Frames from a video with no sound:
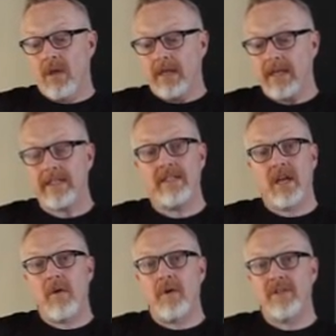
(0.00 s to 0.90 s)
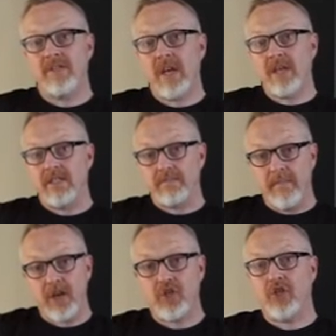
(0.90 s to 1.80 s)
Next thing I want to say is
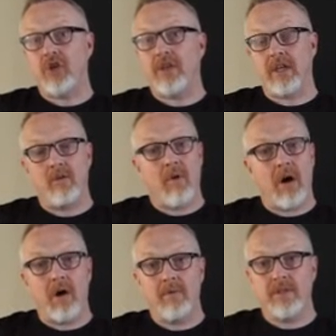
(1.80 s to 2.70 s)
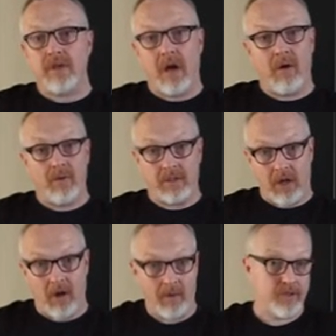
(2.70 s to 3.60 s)
make sure that you always, always,
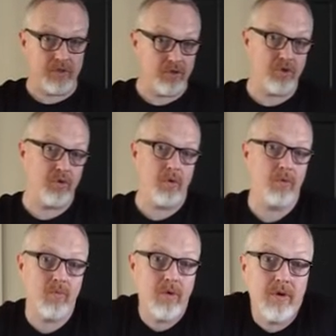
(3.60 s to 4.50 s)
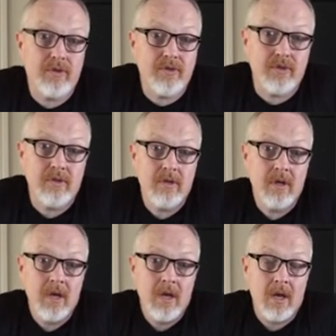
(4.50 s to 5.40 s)
always use your own words.
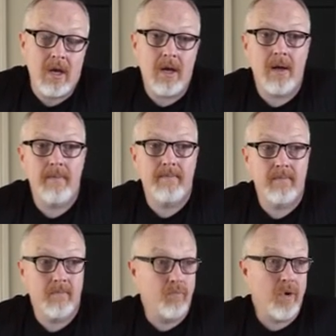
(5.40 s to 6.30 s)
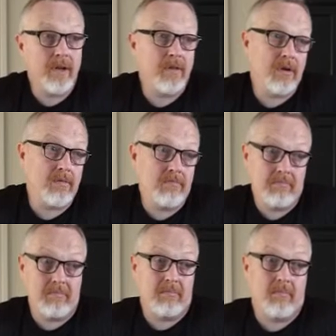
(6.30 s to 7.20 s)
One of the
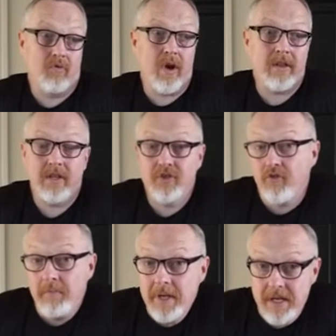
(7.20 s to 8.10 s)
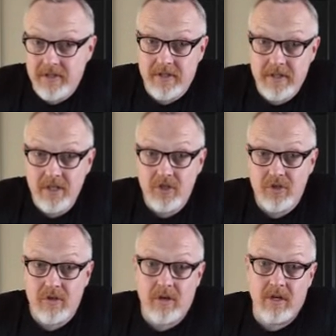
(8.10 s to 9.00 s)
great things for me as a
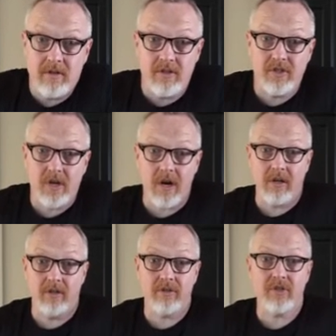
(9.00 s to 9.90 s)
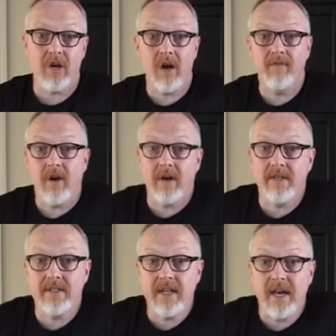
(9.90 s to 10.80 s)
teacher in the Desire to Learn software
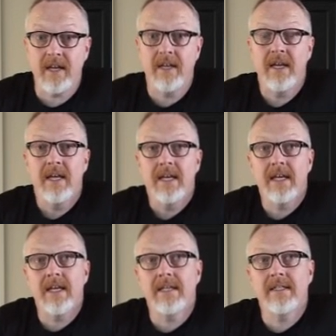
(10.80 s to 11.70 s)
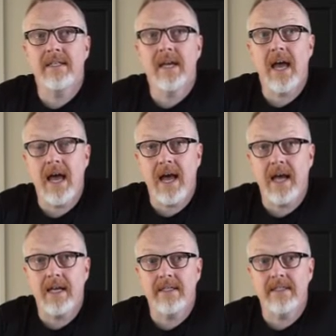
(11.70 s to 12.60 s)
is that it
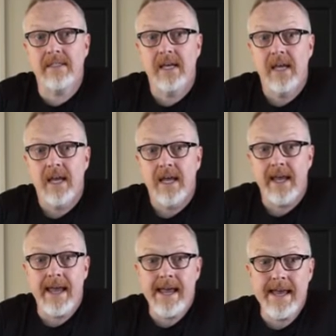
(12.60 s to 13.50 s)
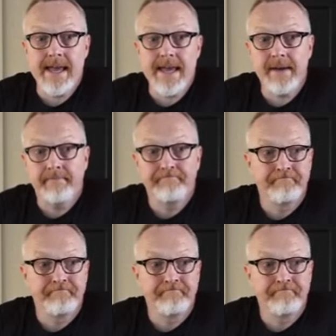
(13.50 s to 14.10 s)
has a